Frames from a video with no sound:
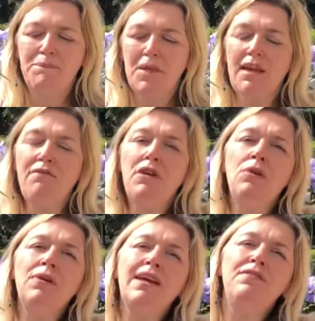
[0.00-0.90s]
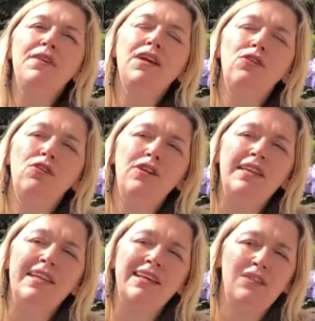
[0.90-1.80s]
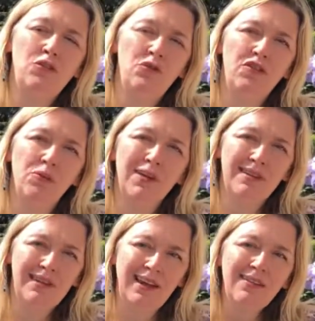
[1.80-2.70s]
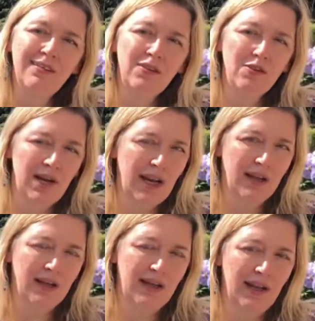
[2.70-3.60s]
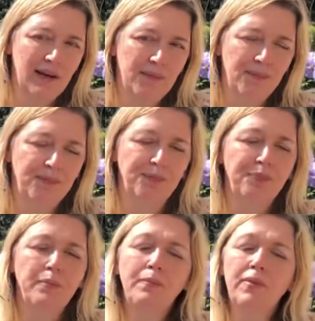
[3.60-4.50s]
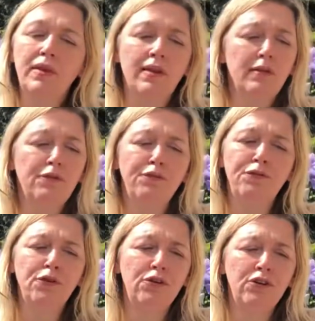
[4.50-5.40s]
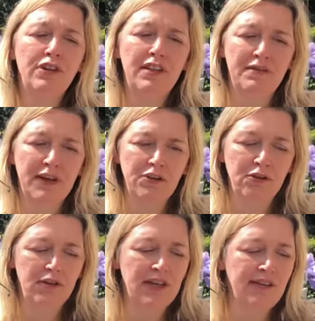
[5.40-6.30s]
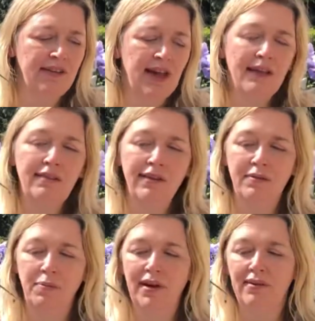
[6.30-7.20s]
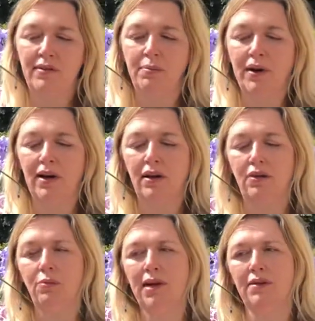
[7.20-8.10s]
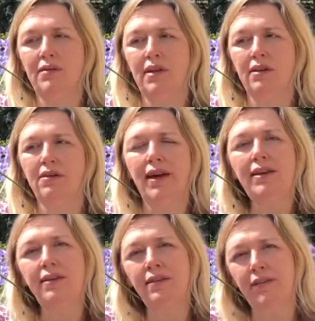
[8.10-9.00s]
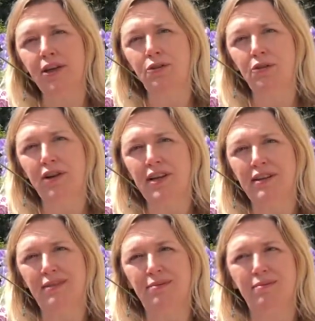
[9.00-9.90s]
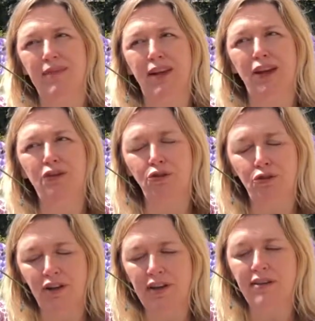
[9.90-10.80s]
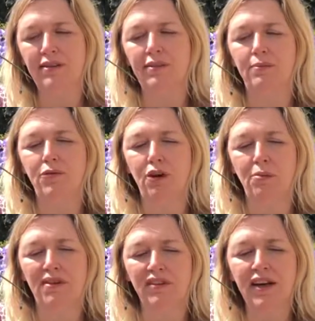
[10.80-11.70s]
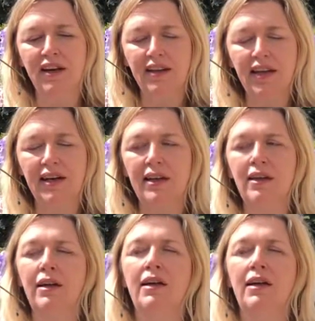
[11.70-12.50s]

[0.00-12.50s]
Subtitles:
if you look at Victorian attitudes towards history learning, for the Victorians, as expressed by one of the greatest Victorian historians, Thomas Carlyle,